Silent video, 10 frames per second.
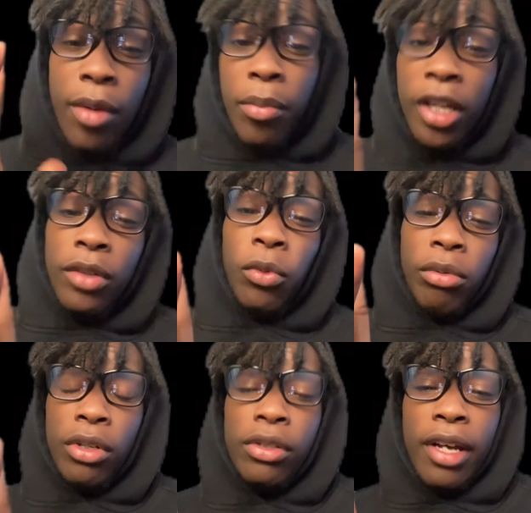But we
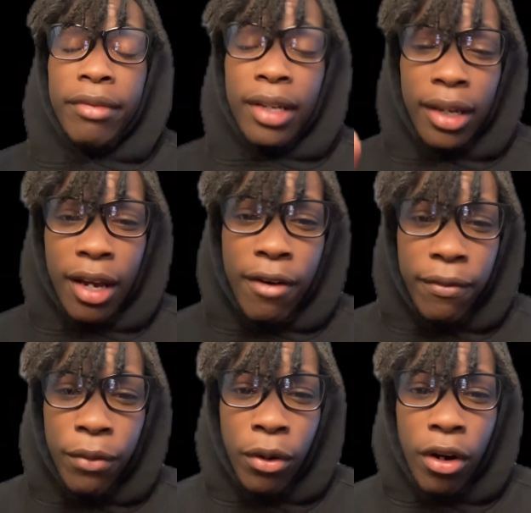will also have to account
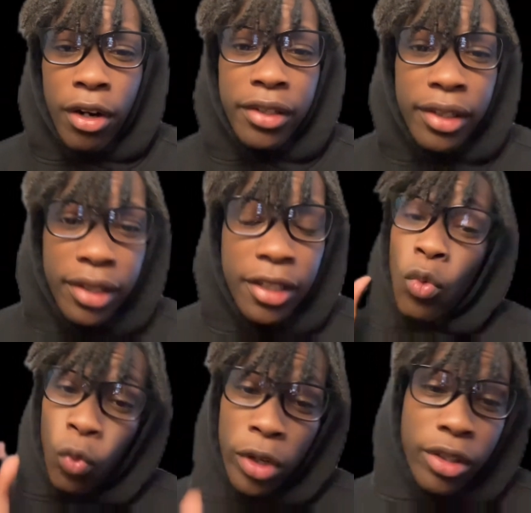for
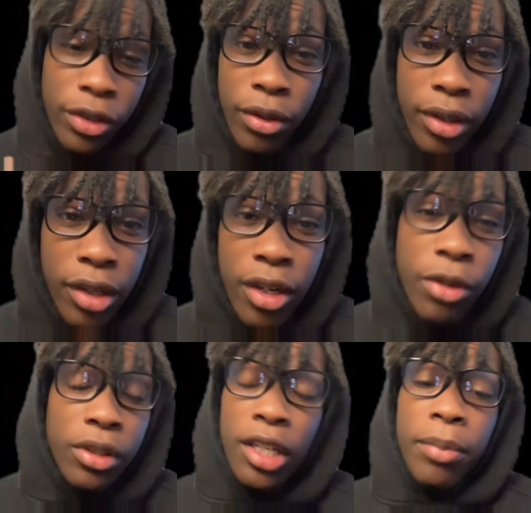RCT, which Sukuna
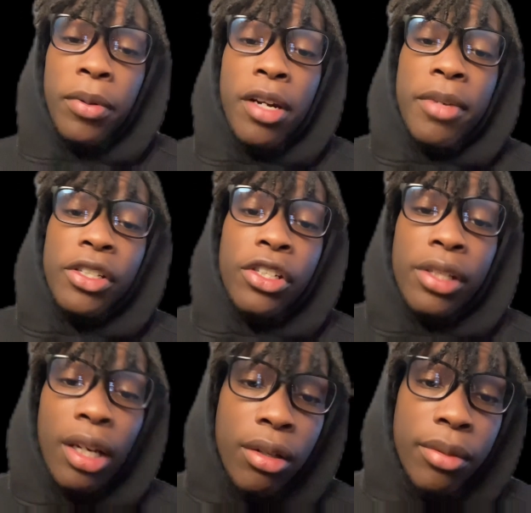knows he can pretty much just
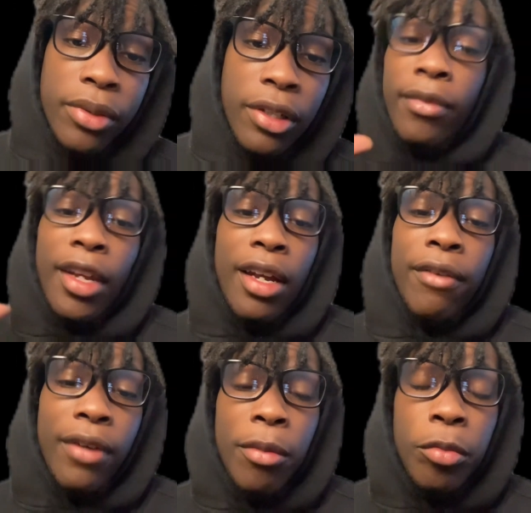heal himself. And if
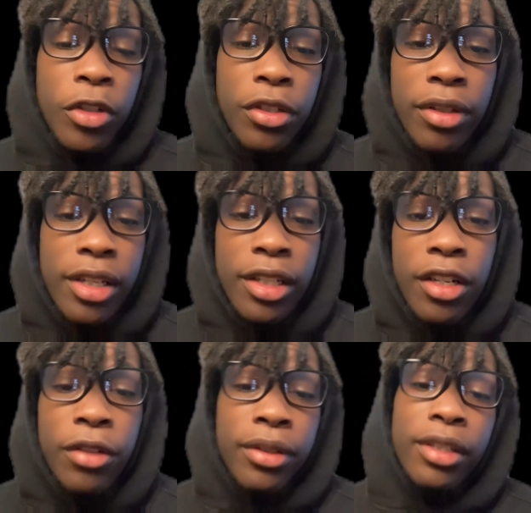Yamamoto doesn't
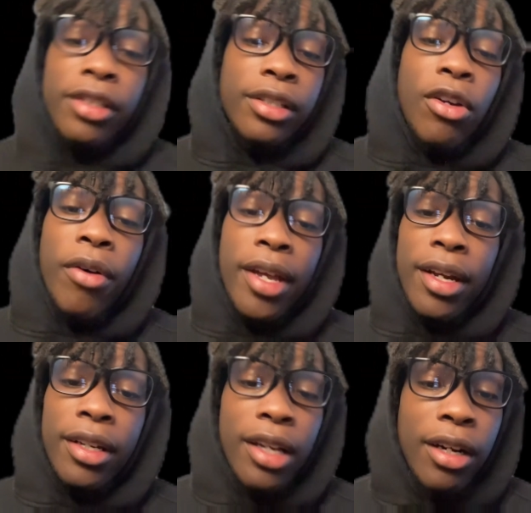know to just go ahead
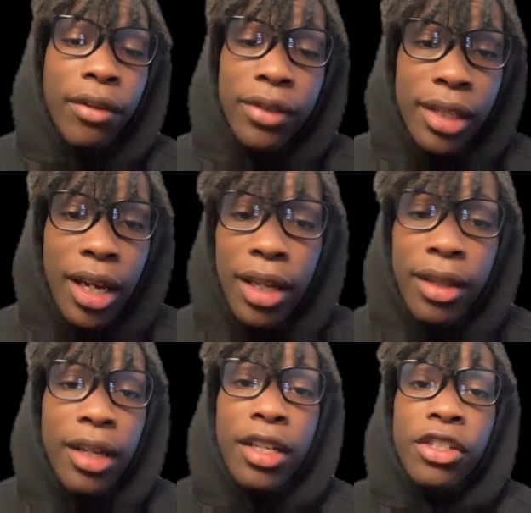and cut off his head,
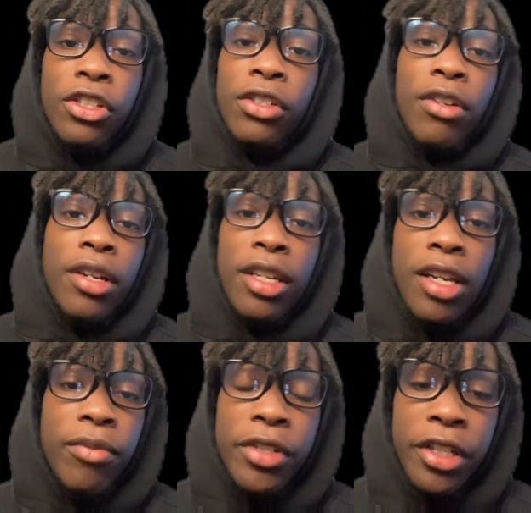then he's just going to
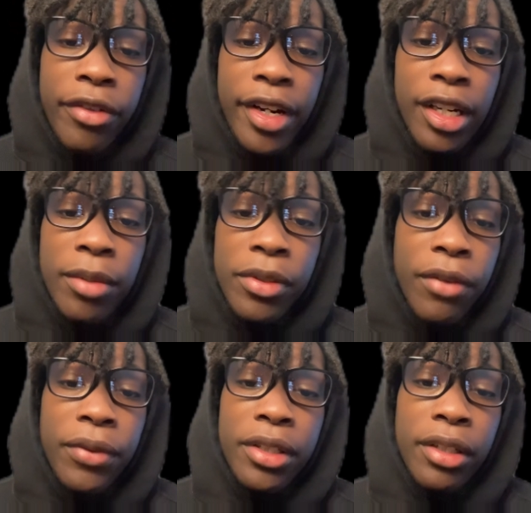keep regenerating
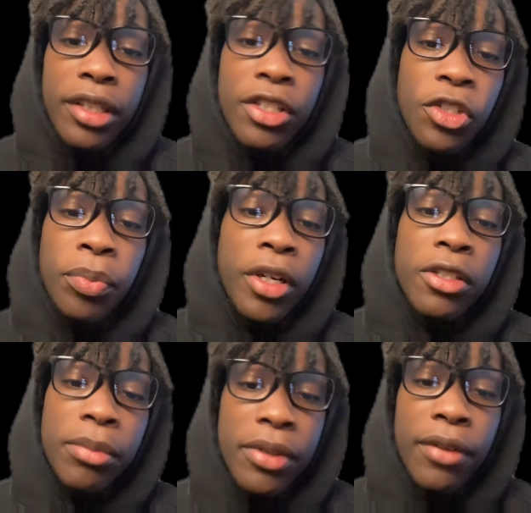himself until he just burns
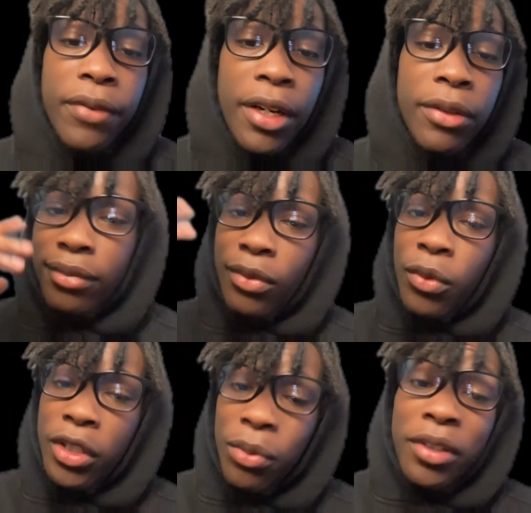himself out,
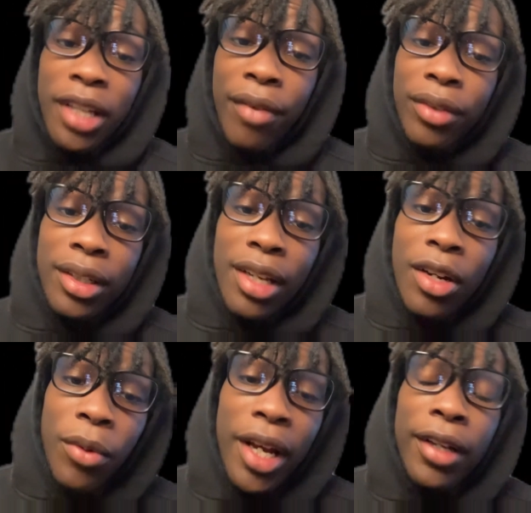which would definitely take a while.